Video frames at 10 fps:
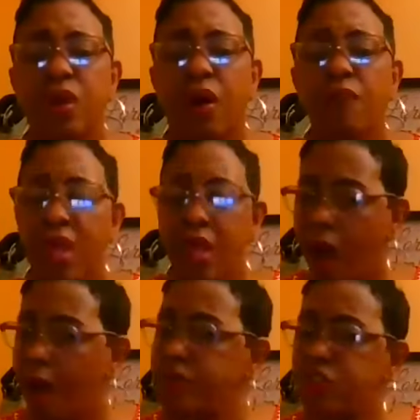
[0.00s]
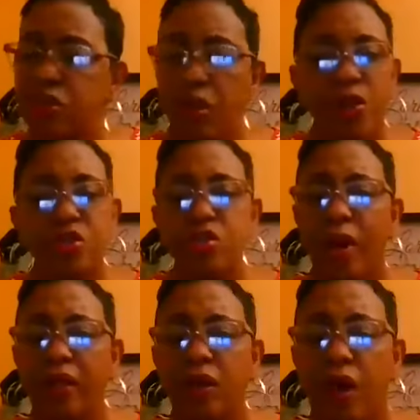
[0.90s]
know, I'm still with you,
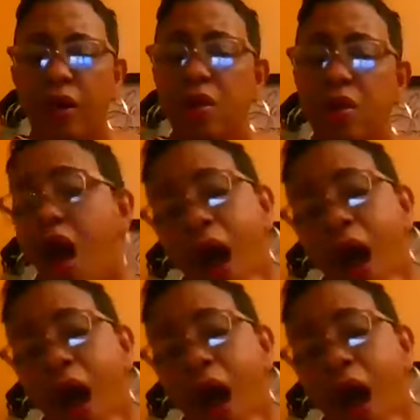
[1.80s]
my daughter.